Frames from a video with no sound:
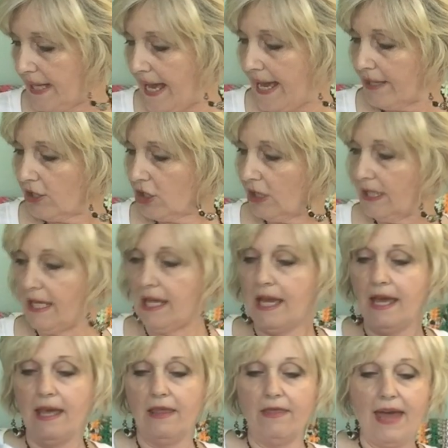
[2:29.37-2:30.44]
Actually,
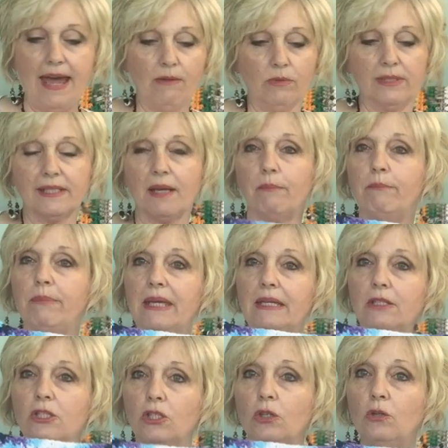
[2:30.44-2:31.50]
that one's a
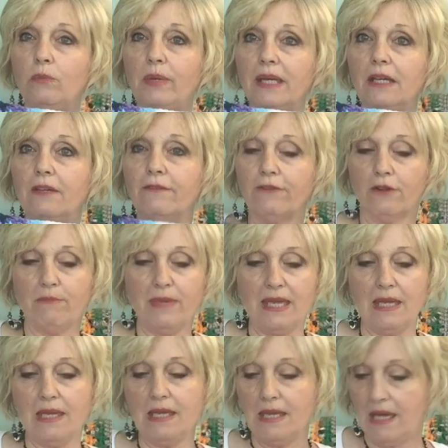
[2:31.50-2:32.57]
bit too big for
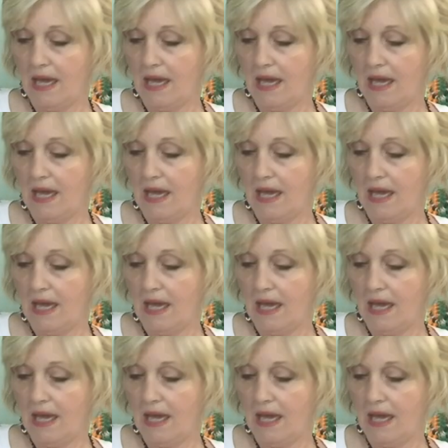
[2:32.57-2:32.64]
me.